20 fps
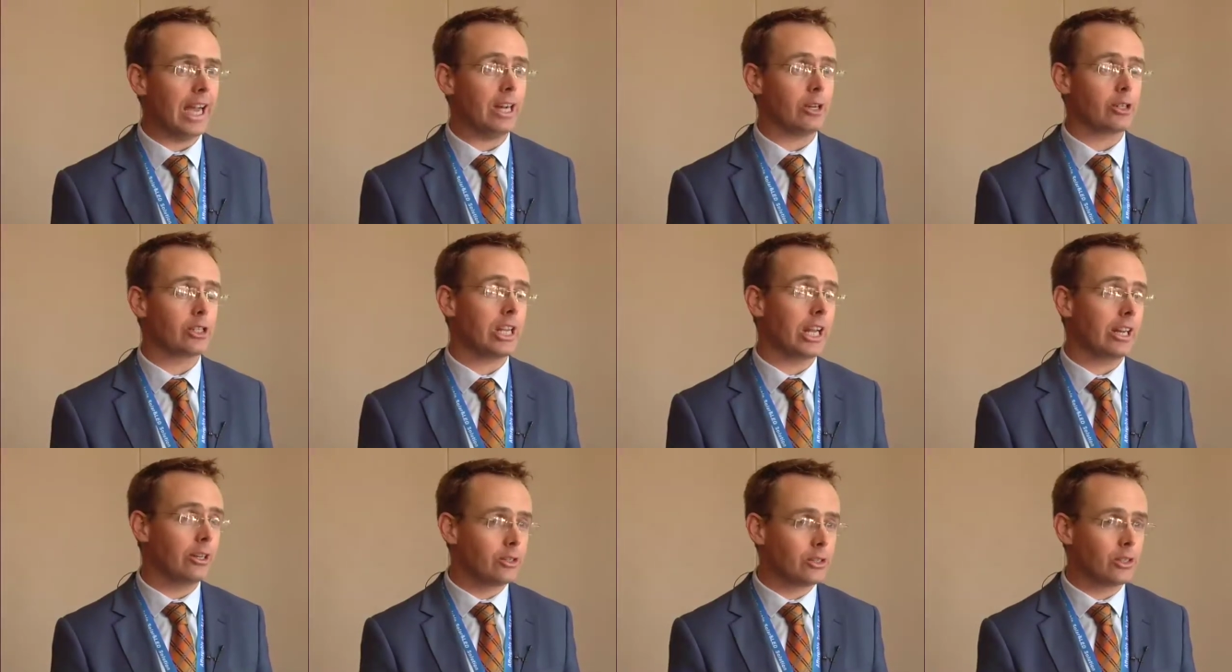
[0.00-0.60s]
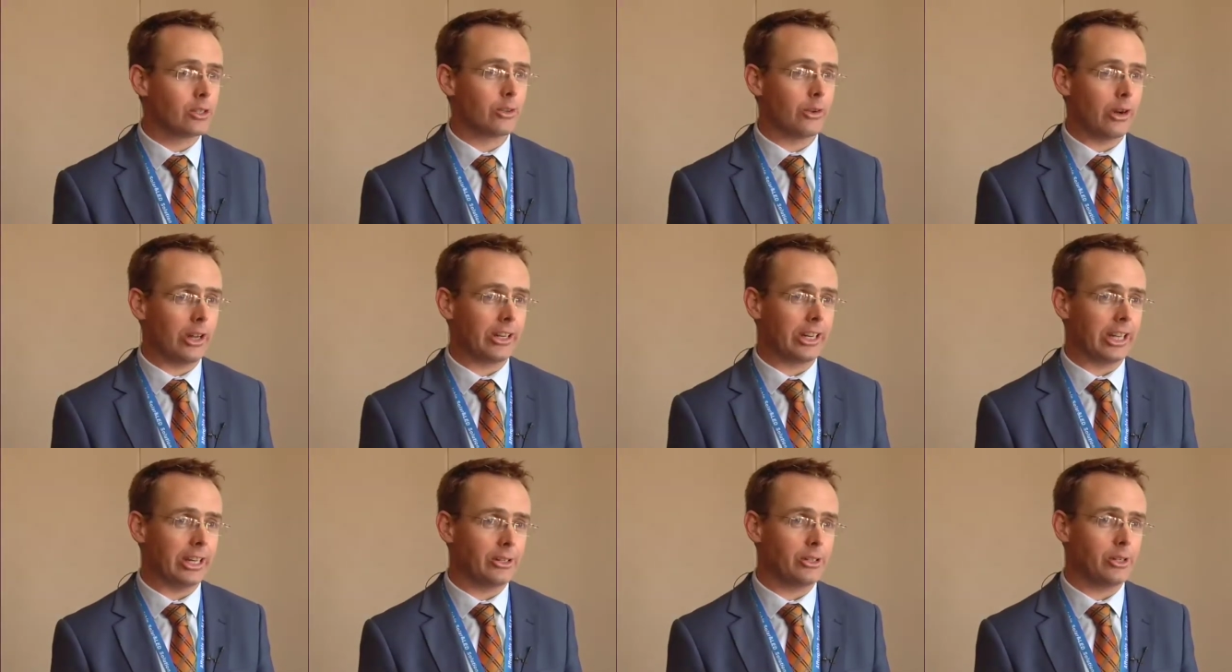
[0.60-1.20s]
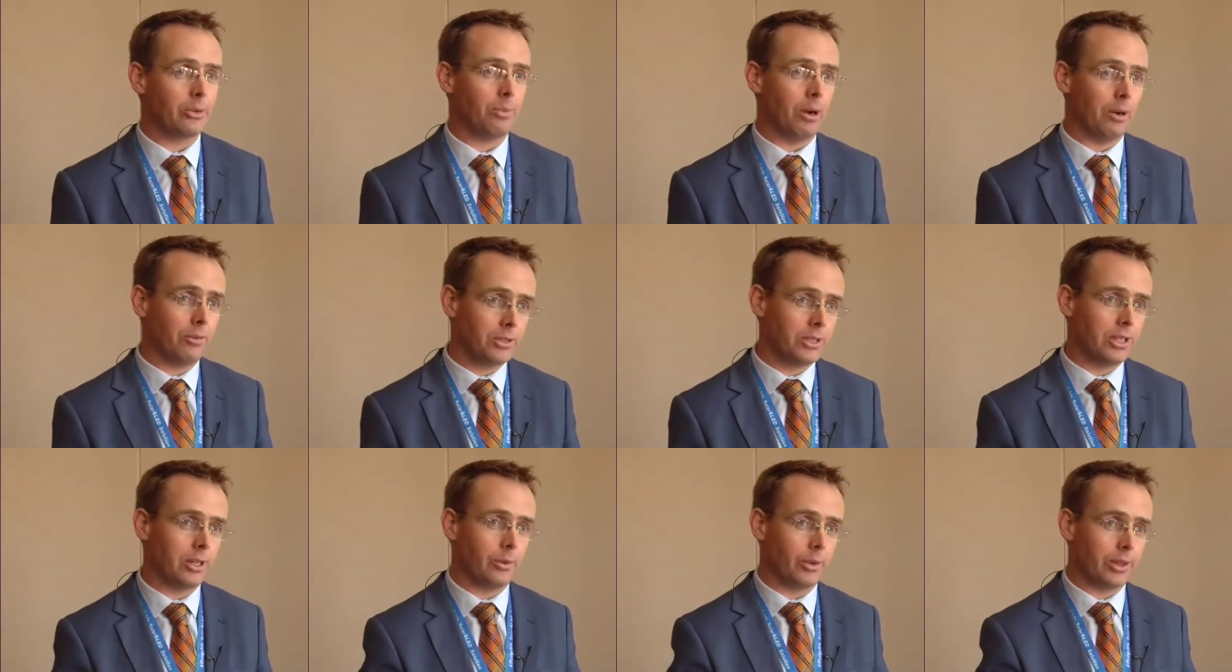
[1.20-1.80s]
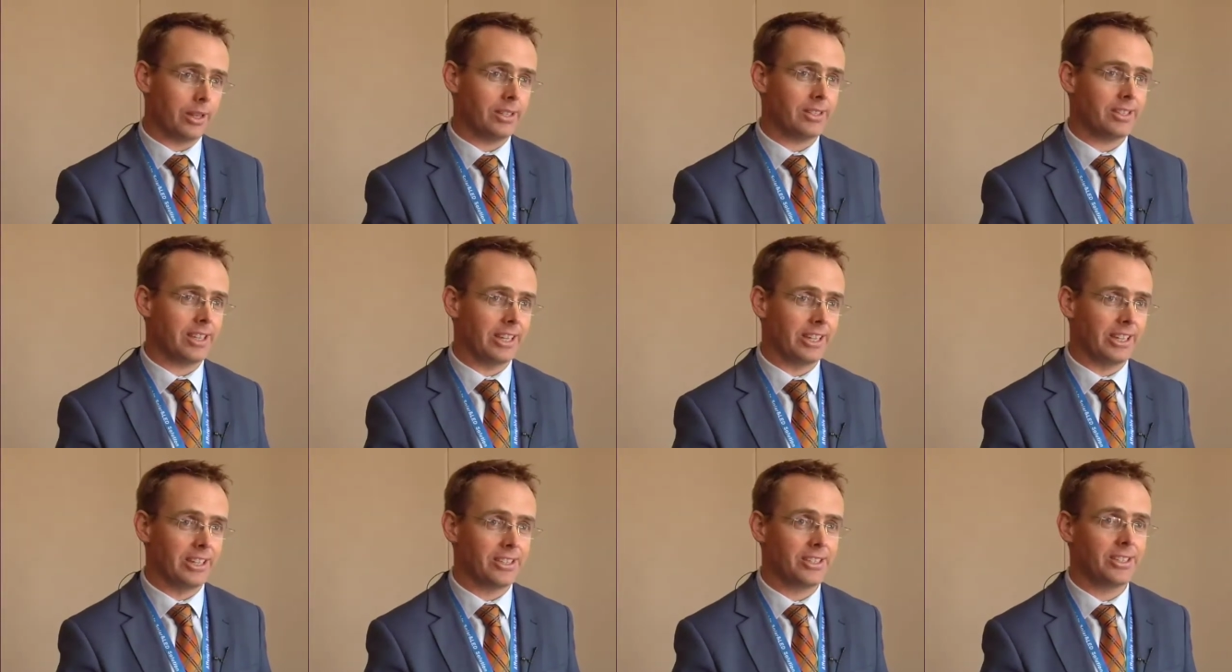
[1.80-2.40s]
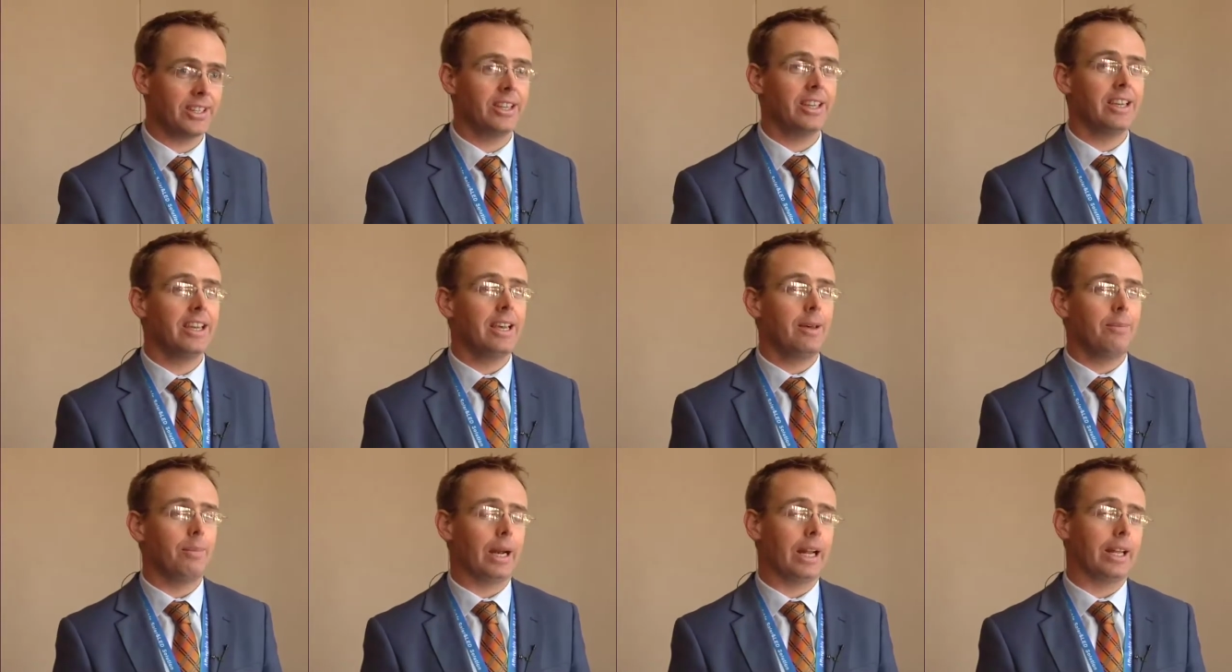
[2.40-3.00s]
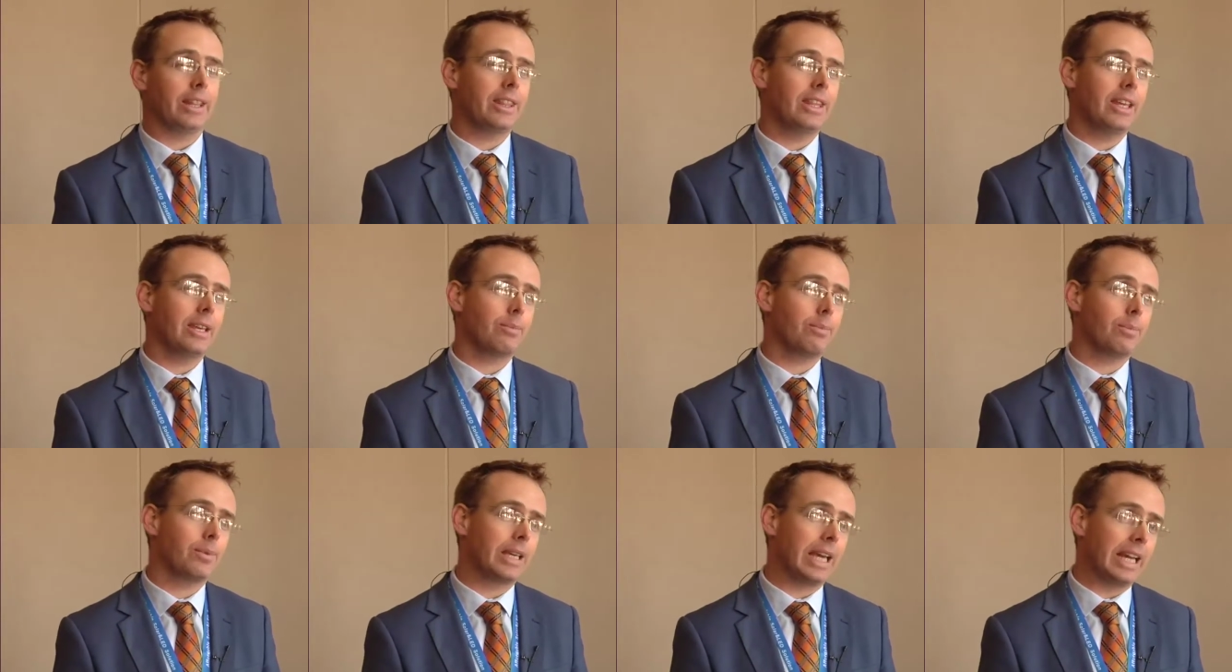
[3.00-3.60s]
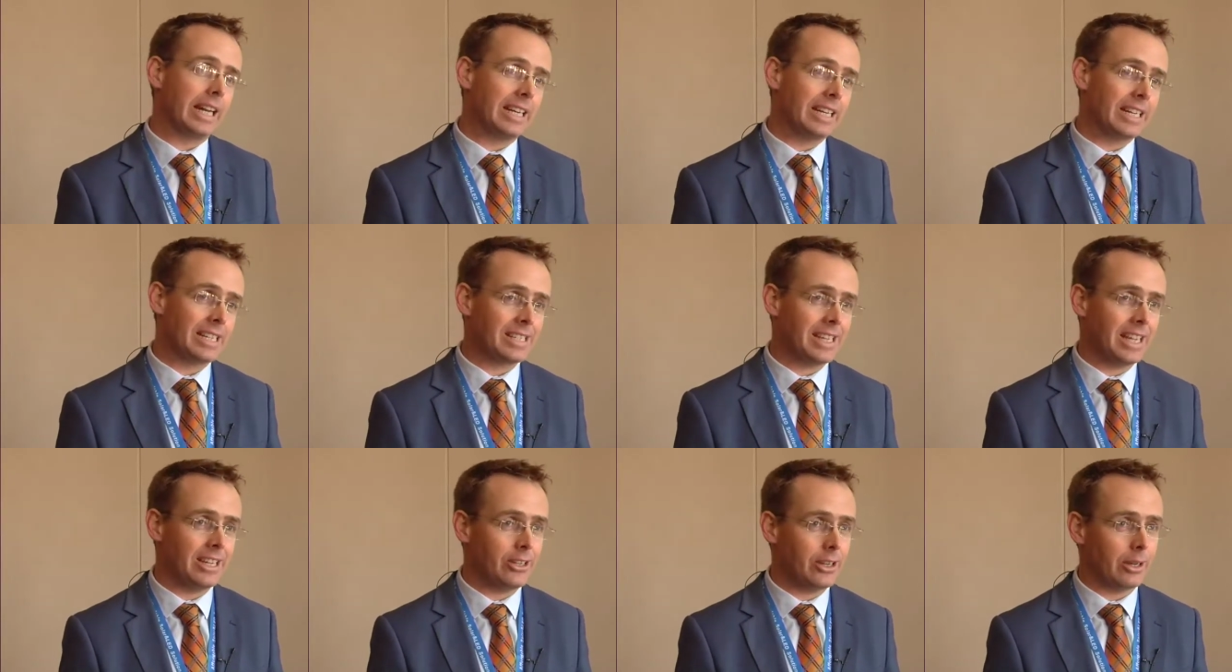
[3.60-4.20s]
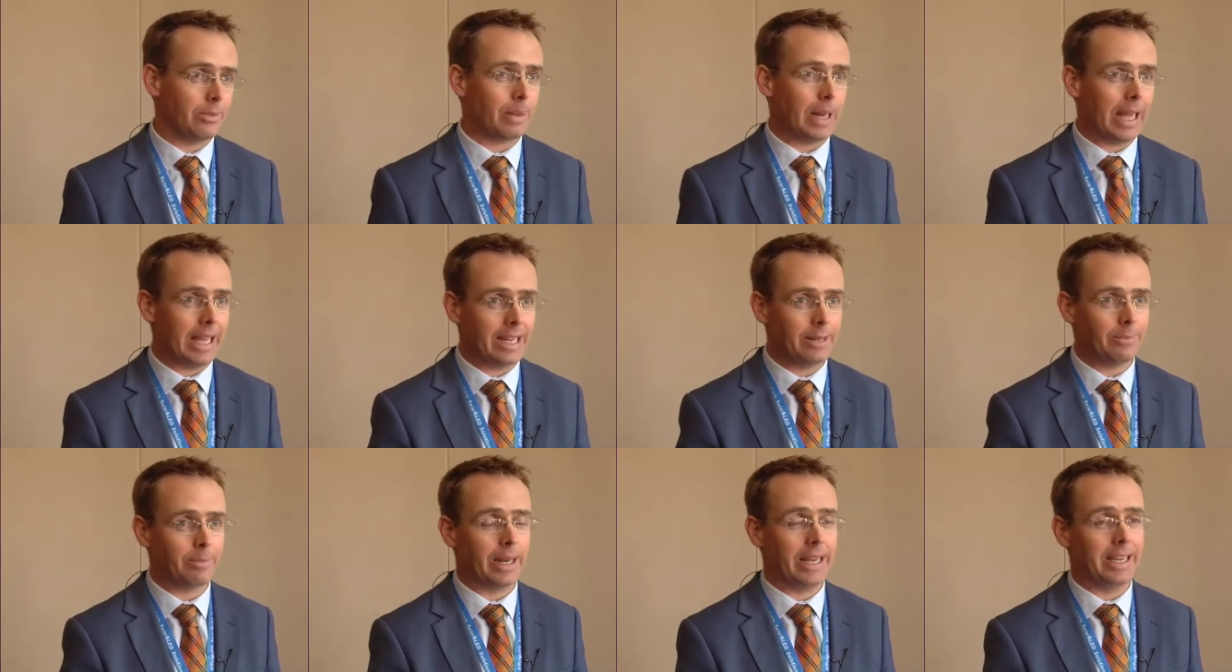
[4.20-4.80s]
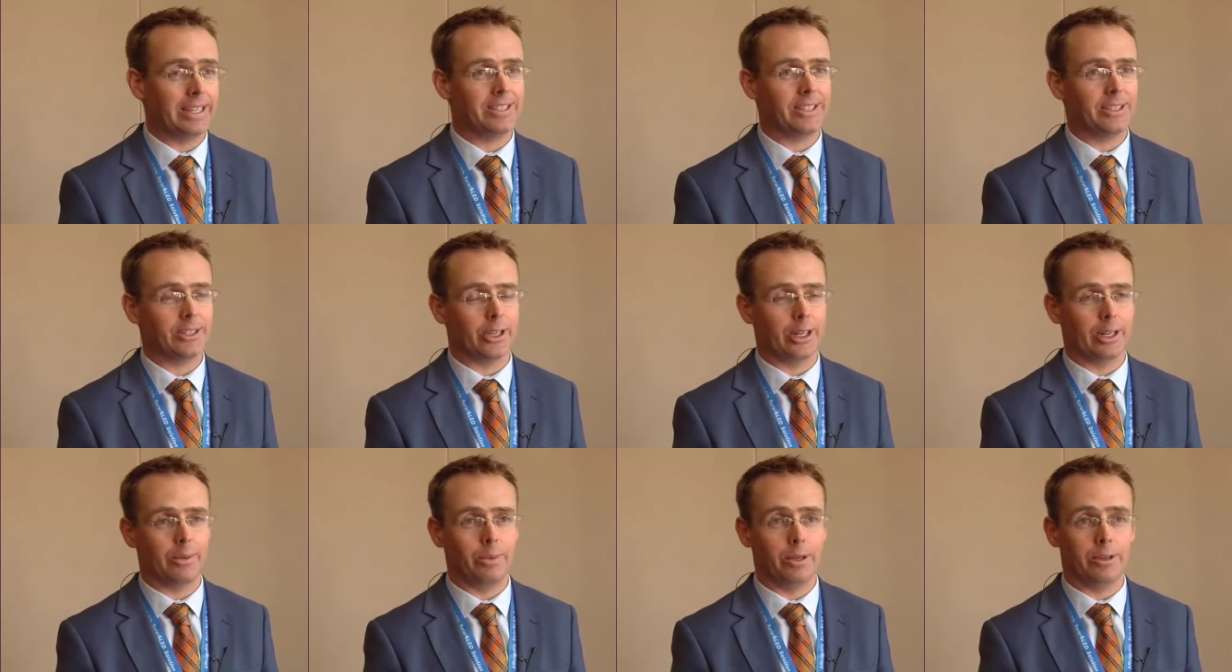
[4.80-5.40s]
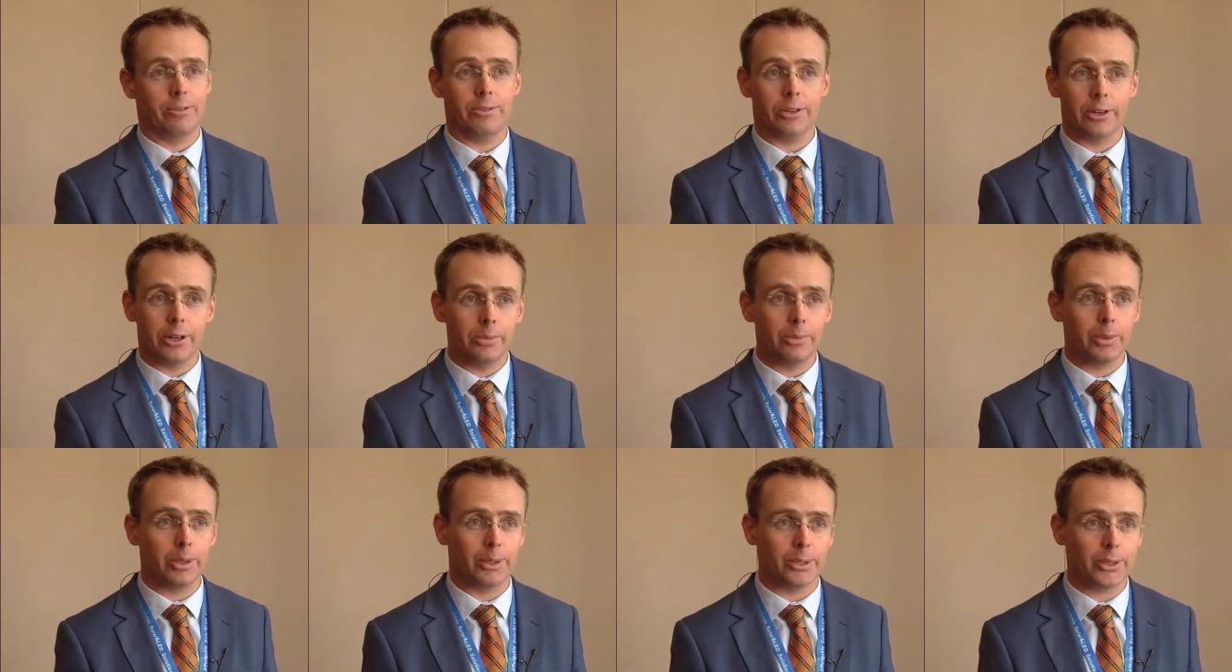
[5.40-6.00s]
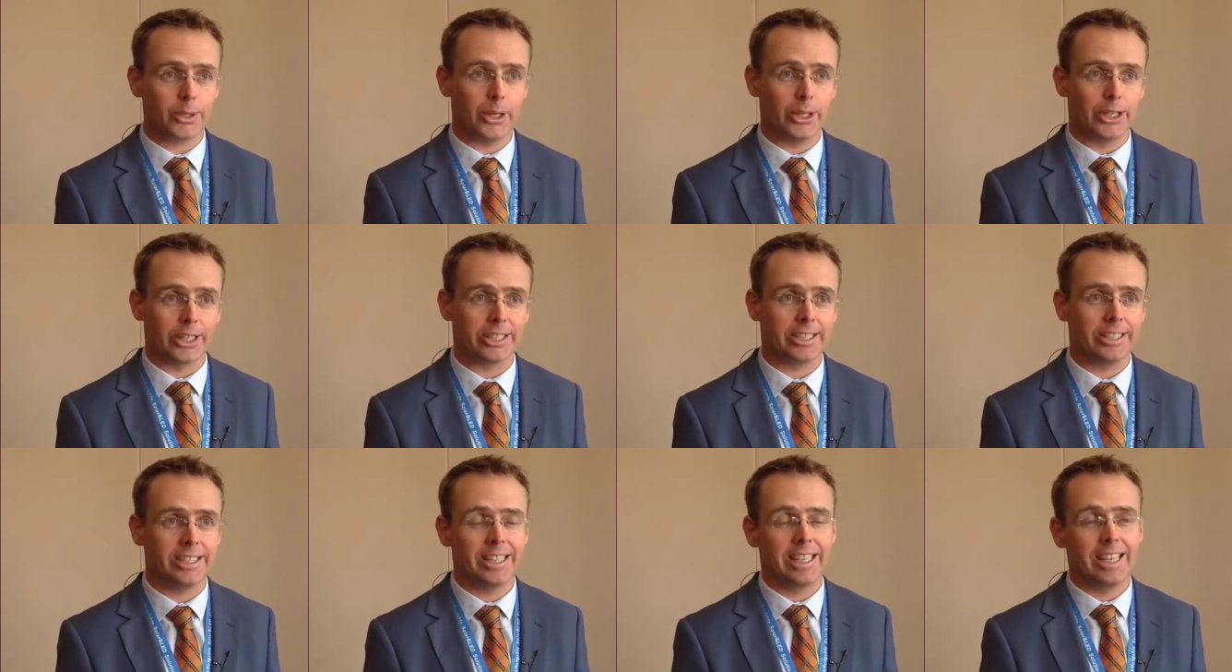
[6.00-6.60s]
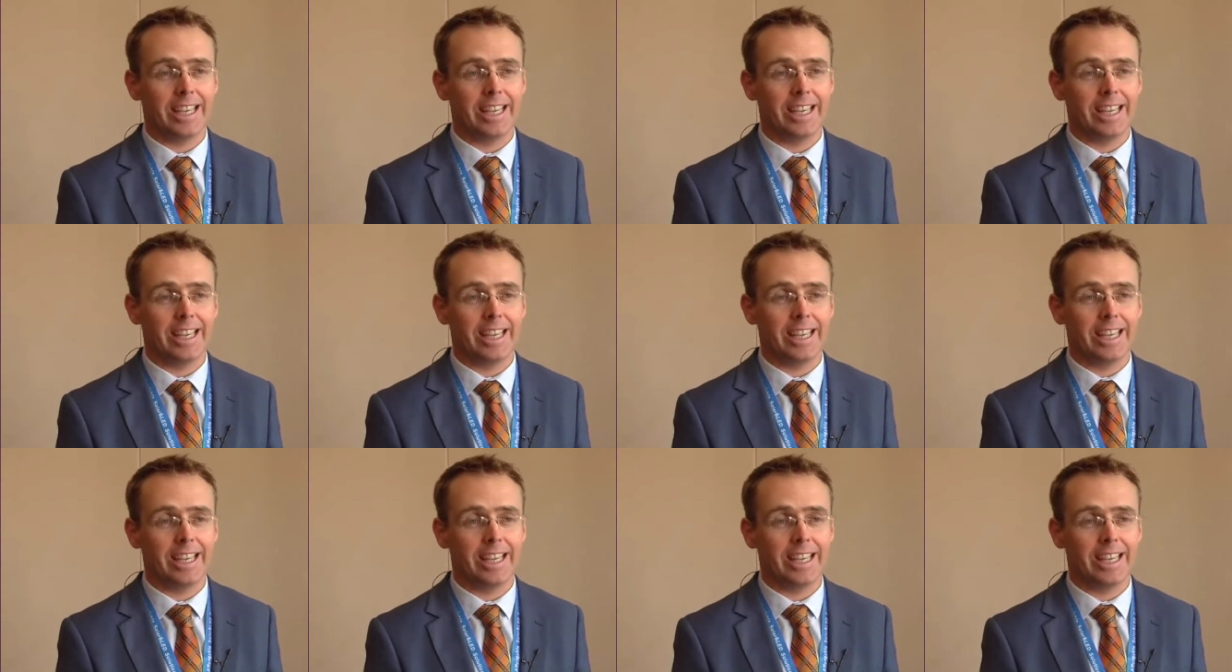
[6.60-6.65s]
our challenges around energy poverty within 10 years, but I think getting a 10 year plan in place is going to be a phenomenal start.